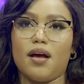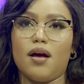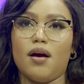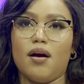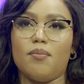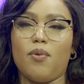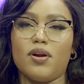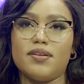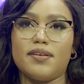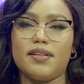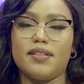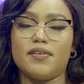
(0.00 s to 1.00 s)

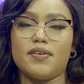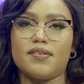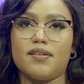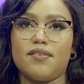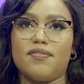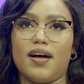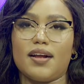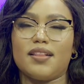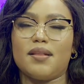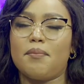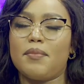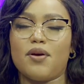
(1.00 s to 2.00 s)
honestly, there is the
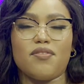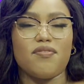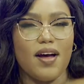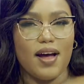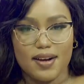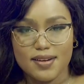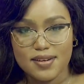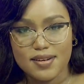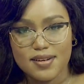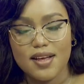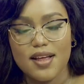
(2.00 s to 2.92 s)
mere fact